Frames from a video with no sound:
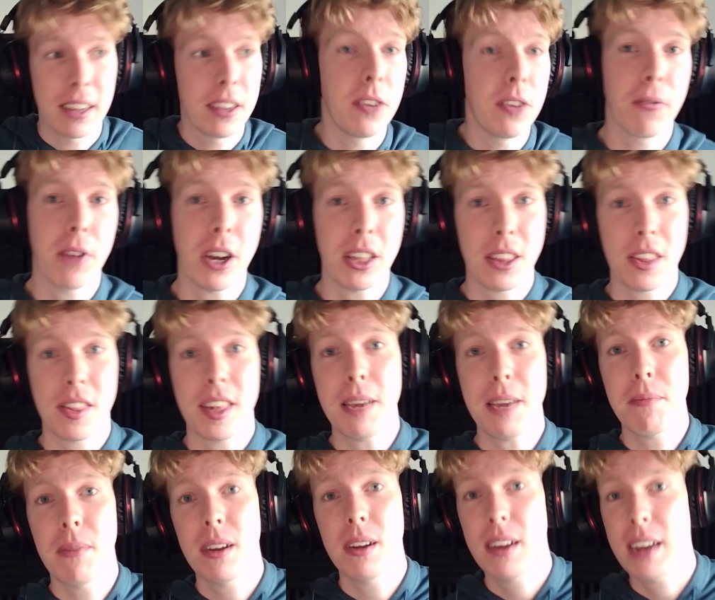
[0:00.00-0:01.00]
You've got the
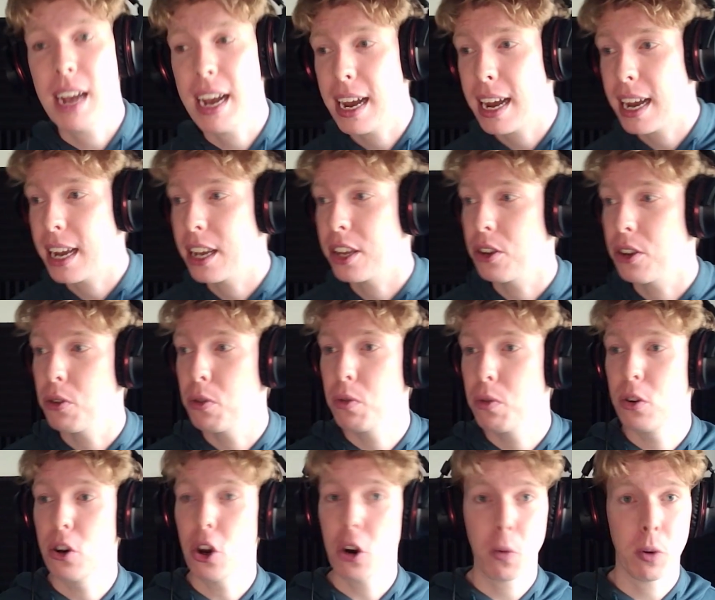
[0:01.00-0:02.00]
theme, you
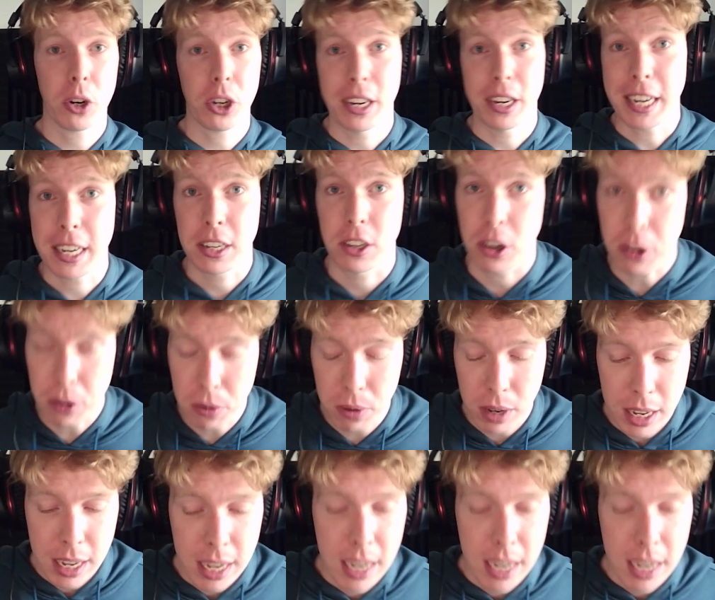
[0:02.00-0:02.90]
know what you need to do.